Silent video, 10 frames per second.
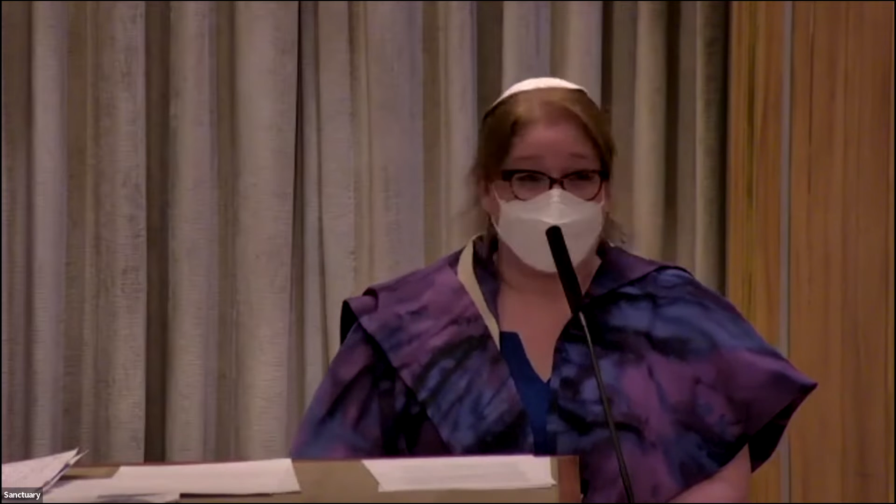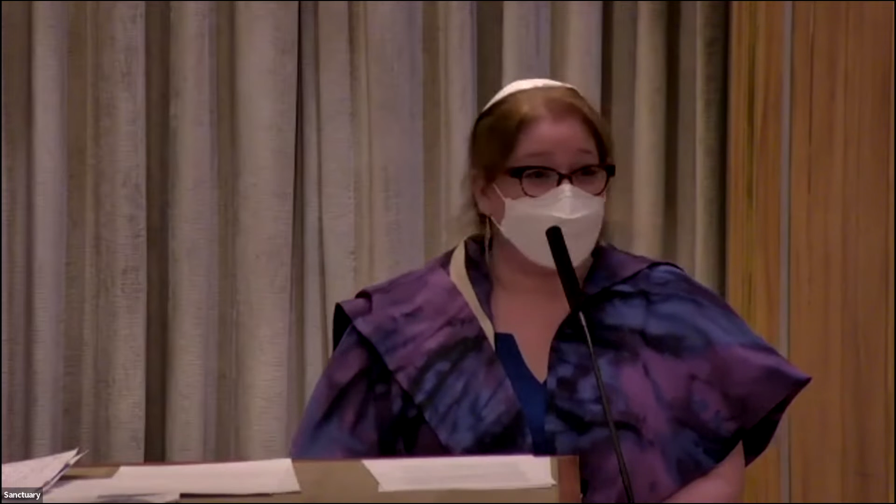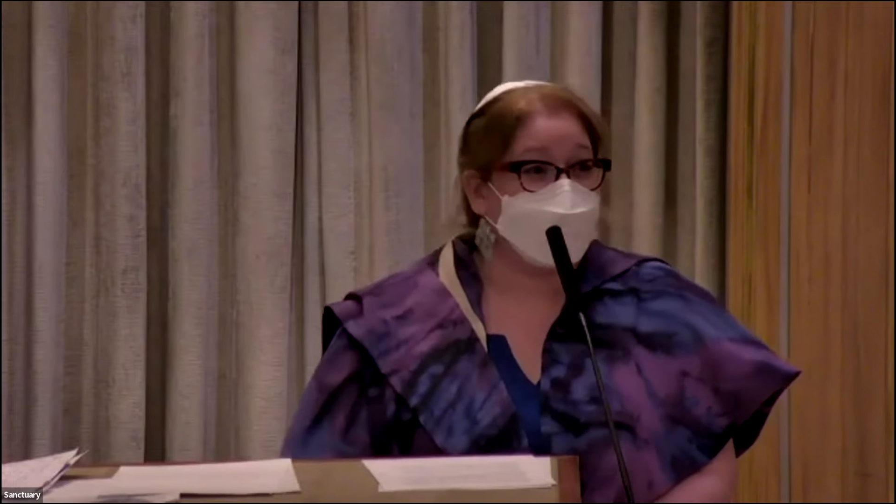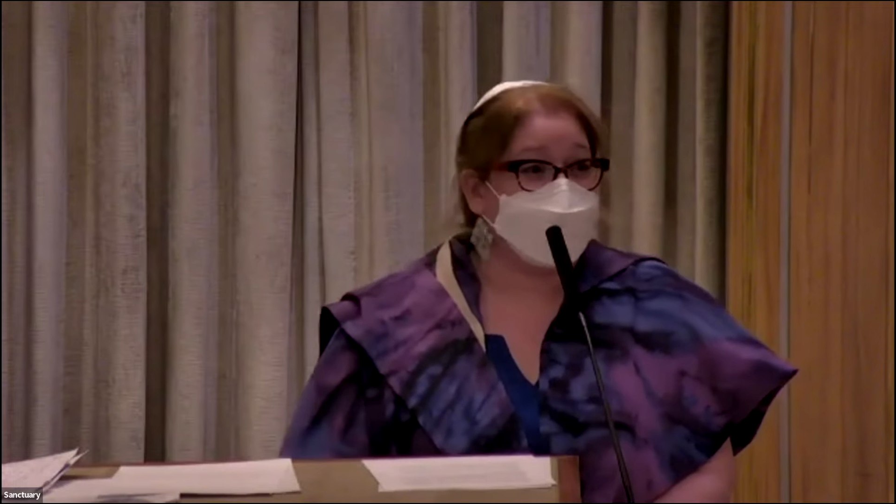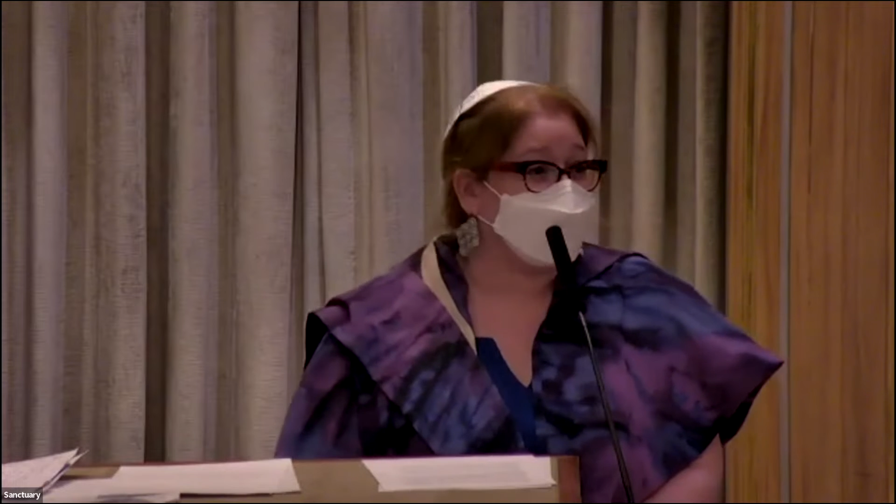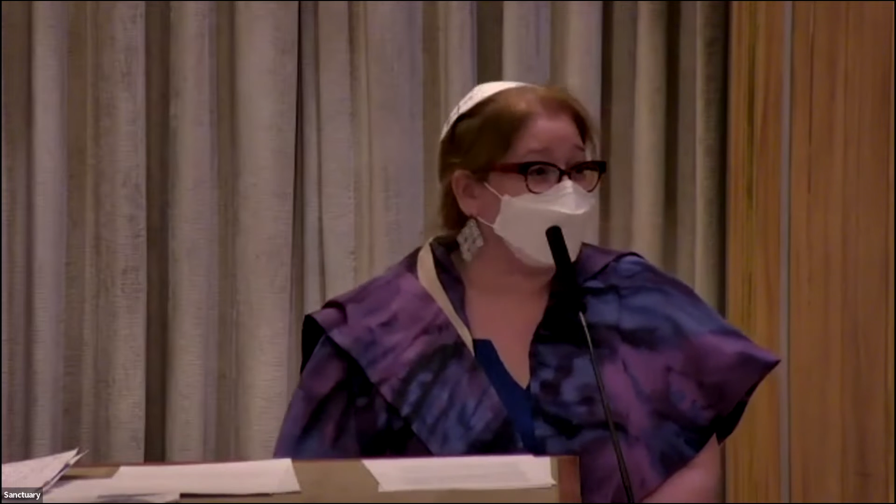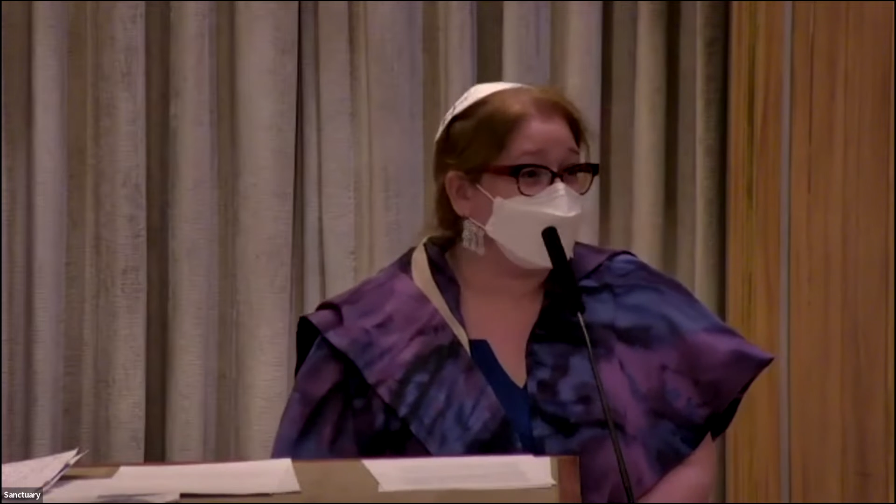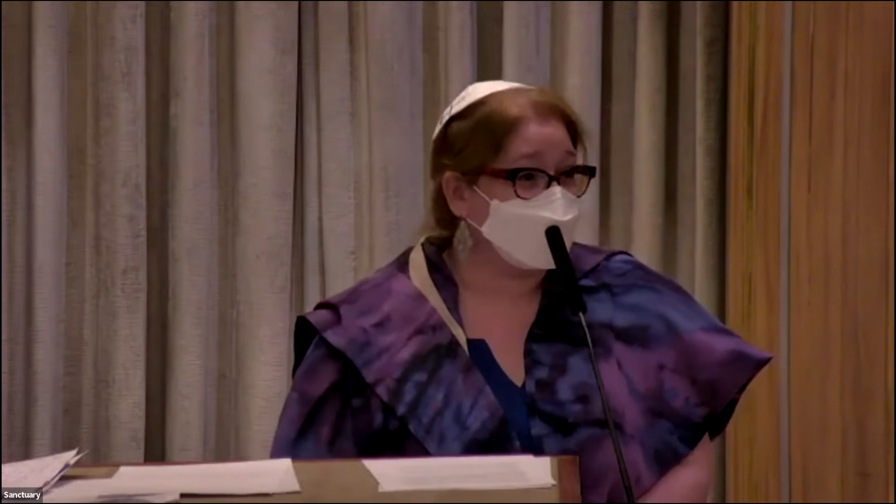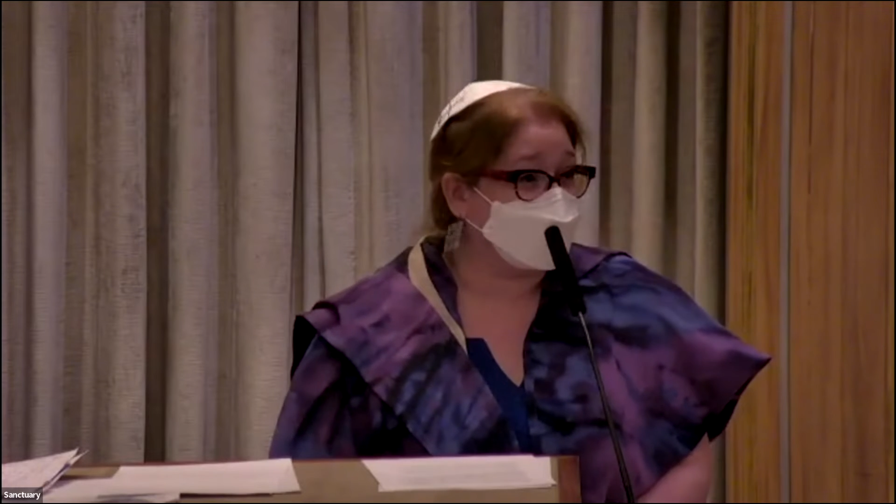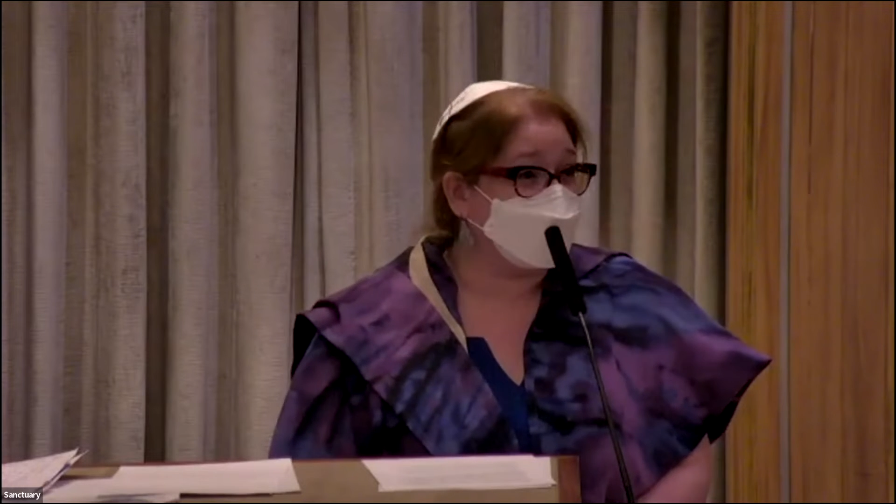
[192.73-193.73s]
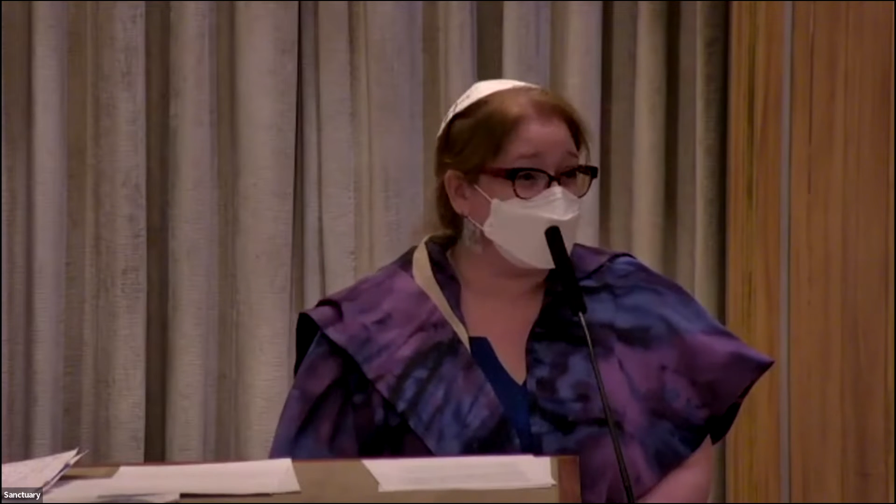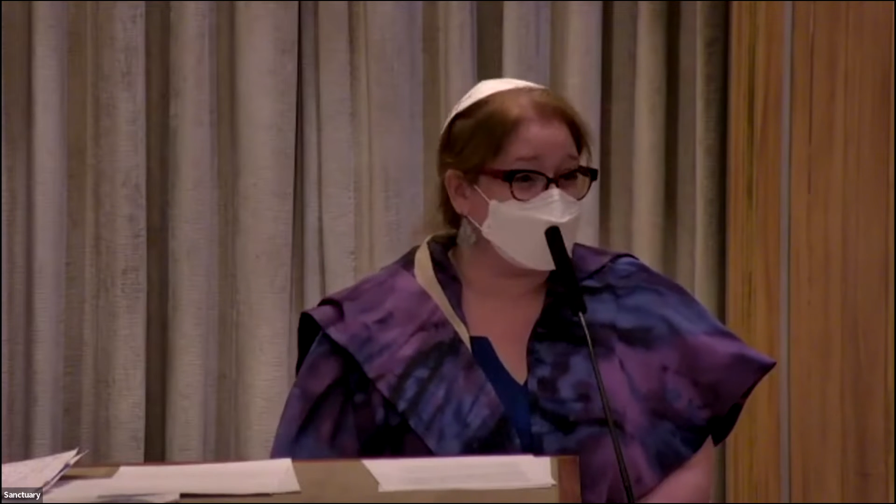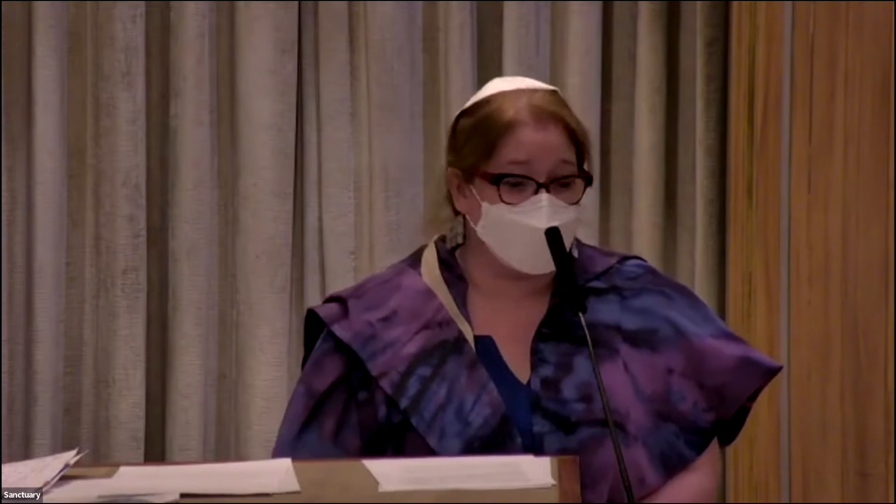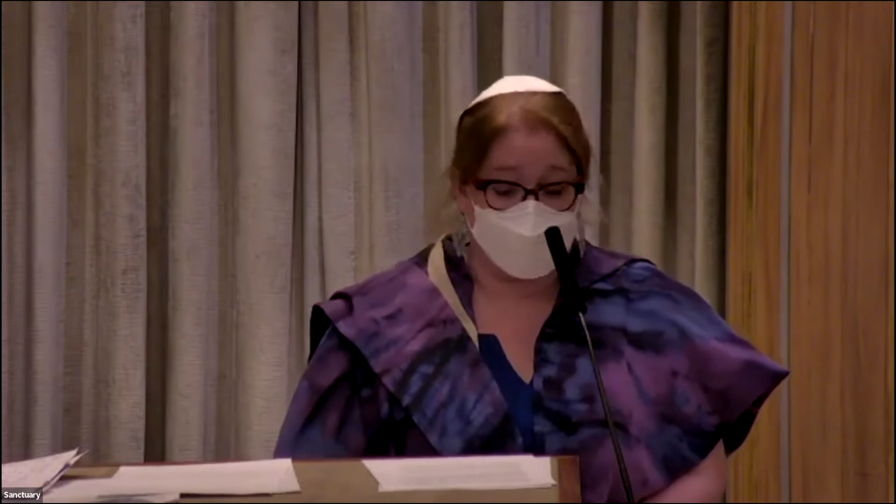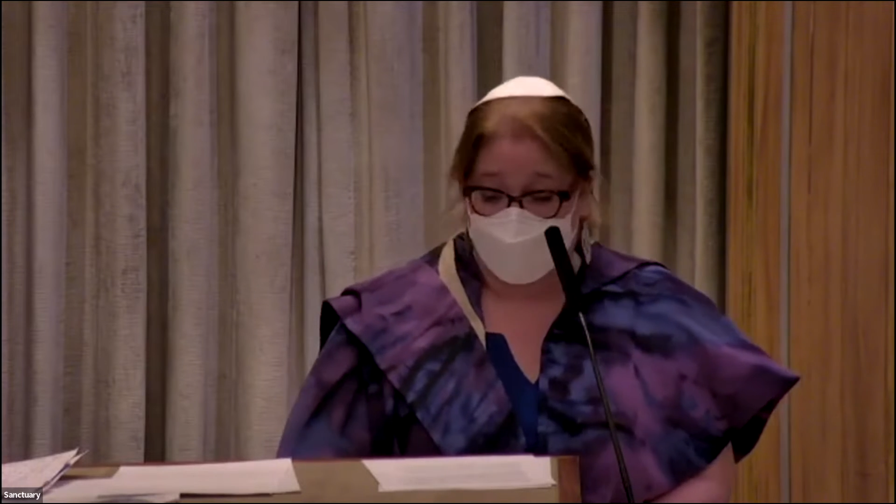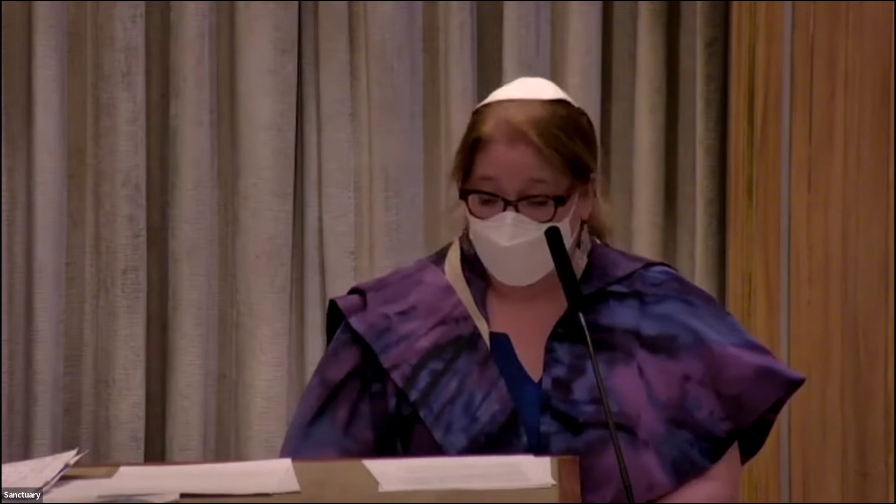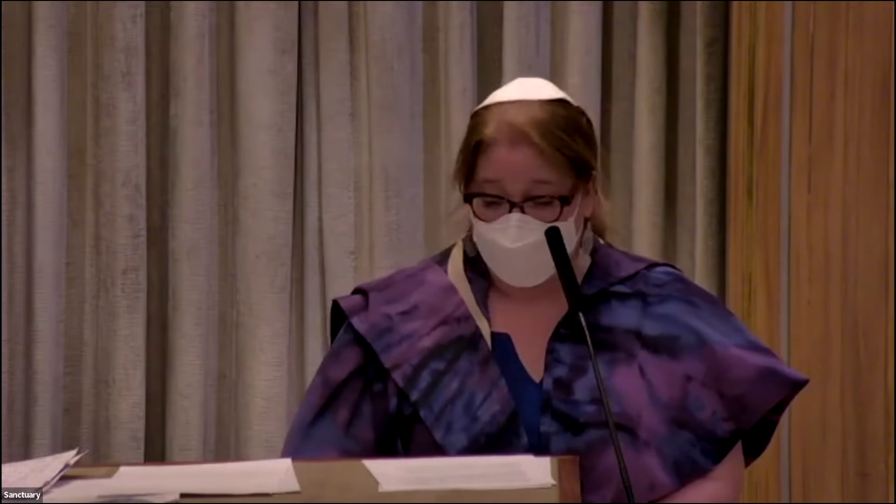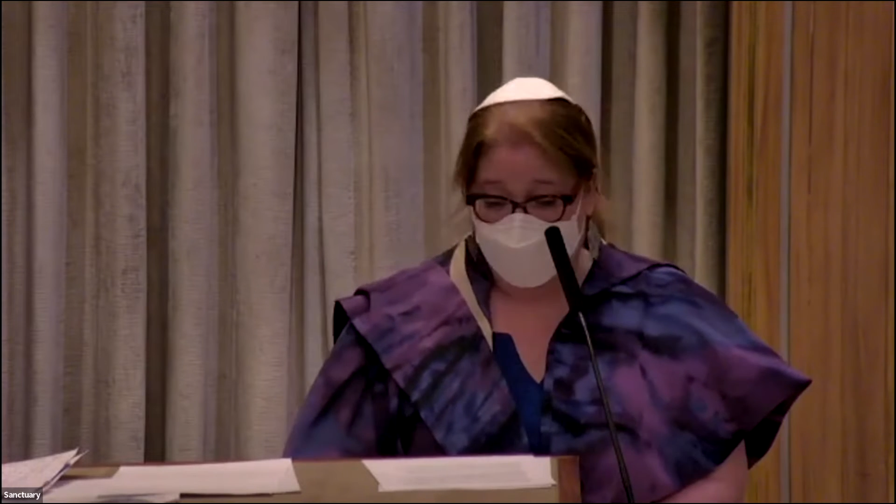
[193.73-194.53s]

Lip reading: right? The larger world.